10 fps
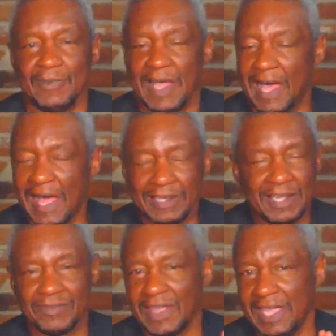I
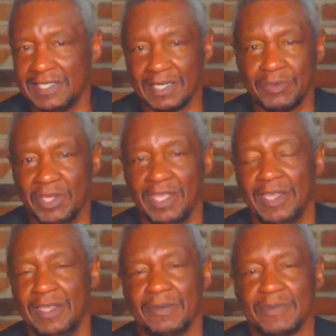love
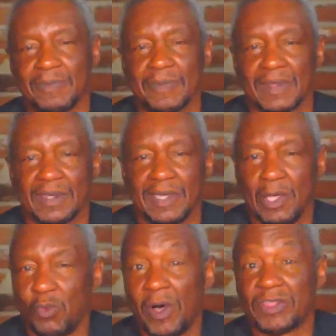AWE, A
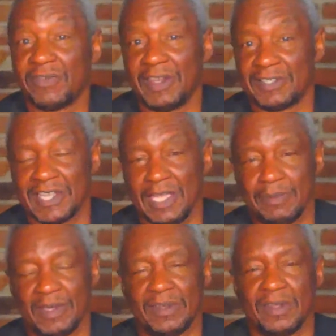Wealth of
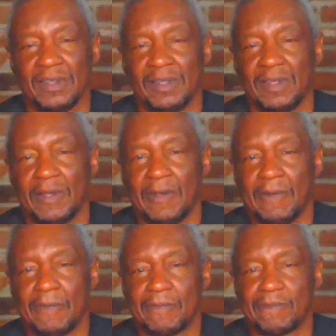Entertainment.
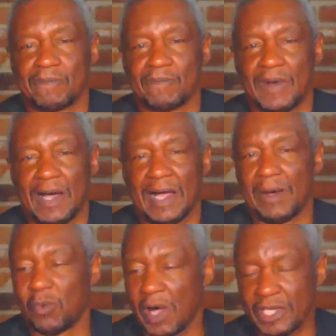I
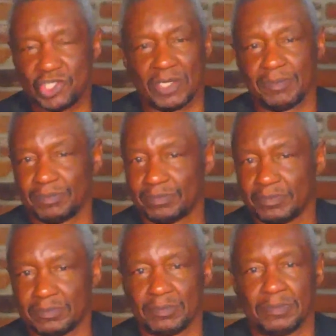watch it
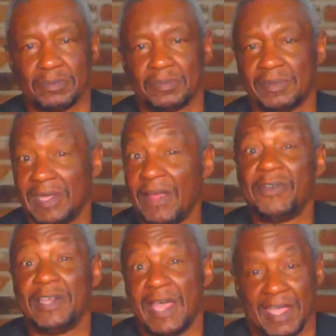
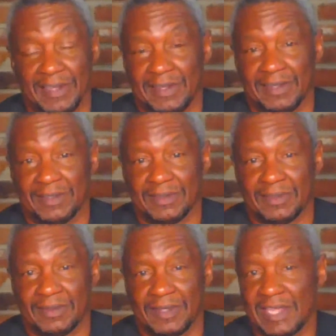every day.
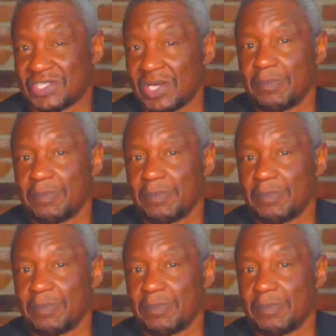At some